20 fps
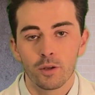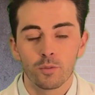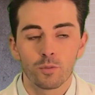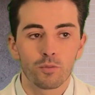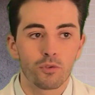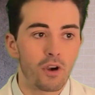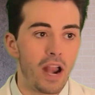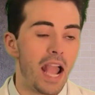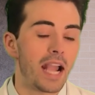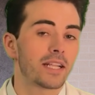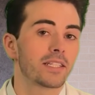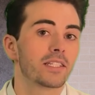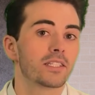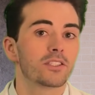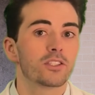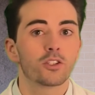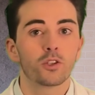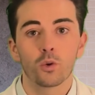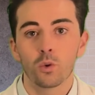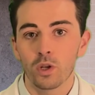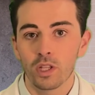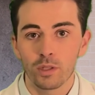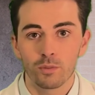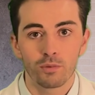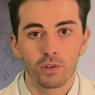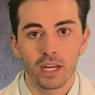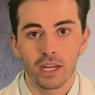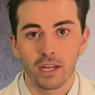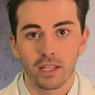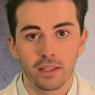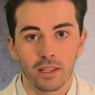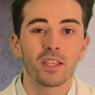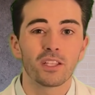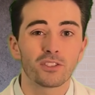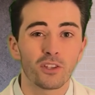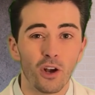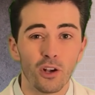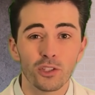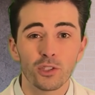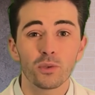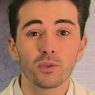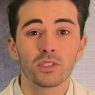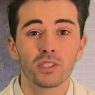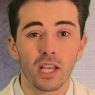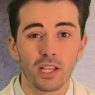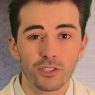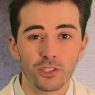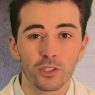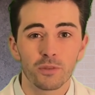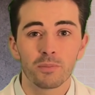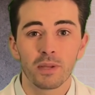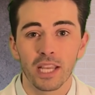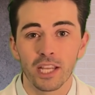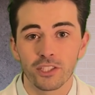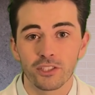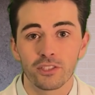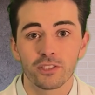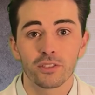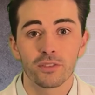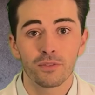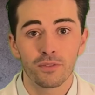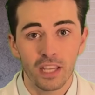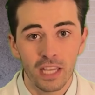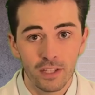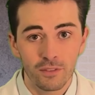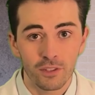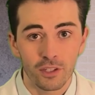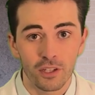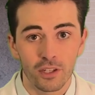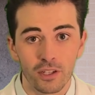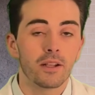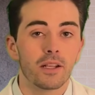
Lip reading: Practice equilibrating. This also does your patients a favor.